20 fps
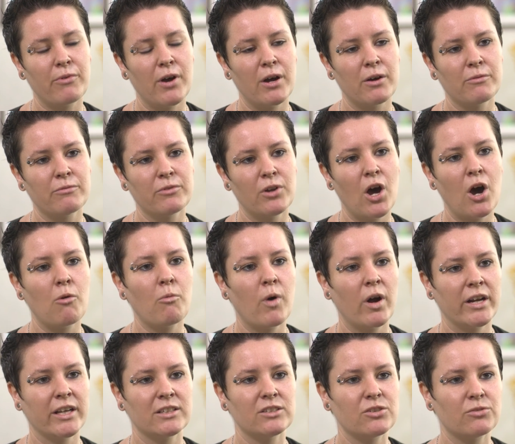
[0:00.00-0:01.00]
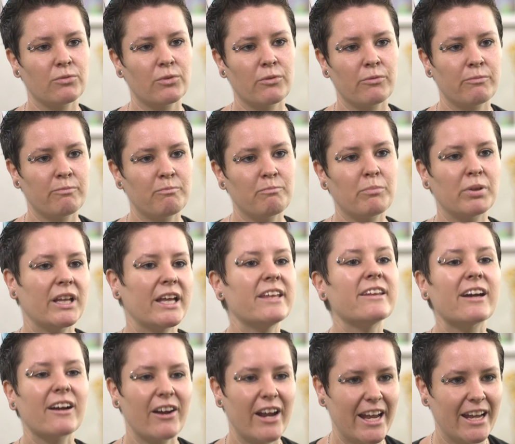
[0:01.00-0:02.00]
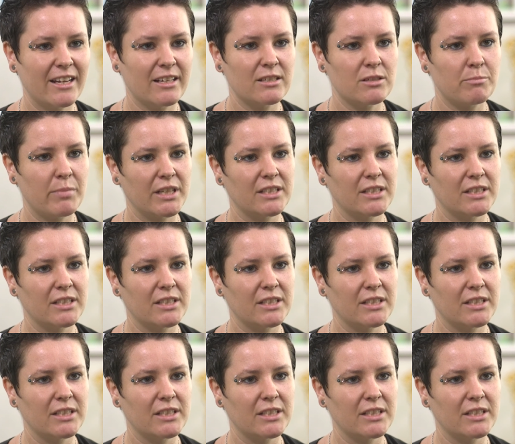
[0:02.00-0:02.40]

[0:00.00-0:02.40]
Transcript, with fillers: of not wanting to play their hand,